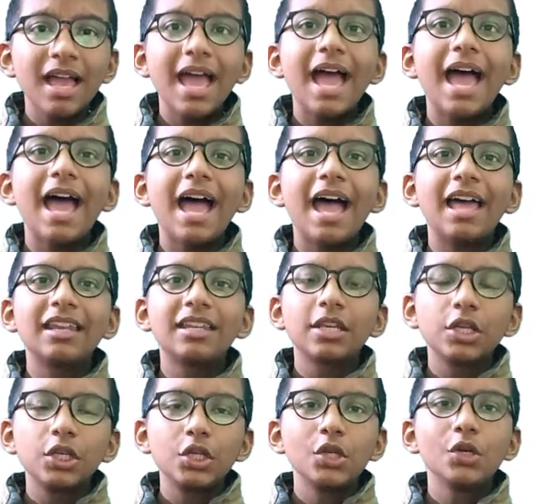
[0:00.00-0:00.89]

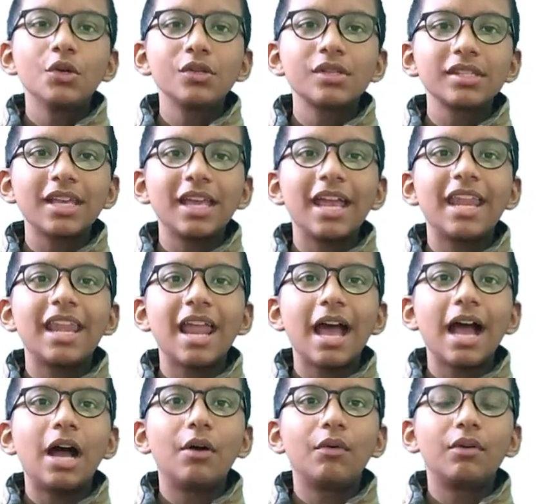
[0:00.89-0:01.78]
and use in
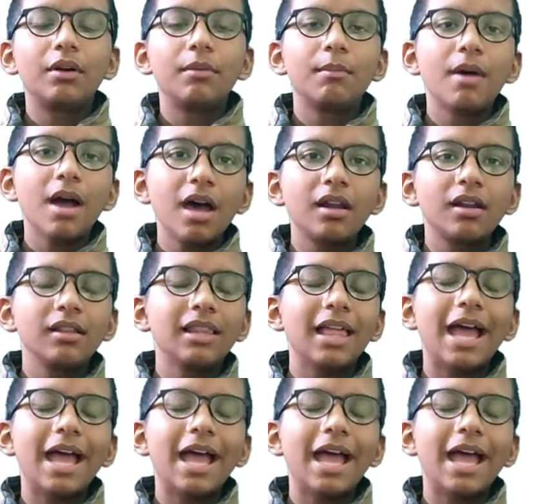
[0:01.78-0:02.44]
our model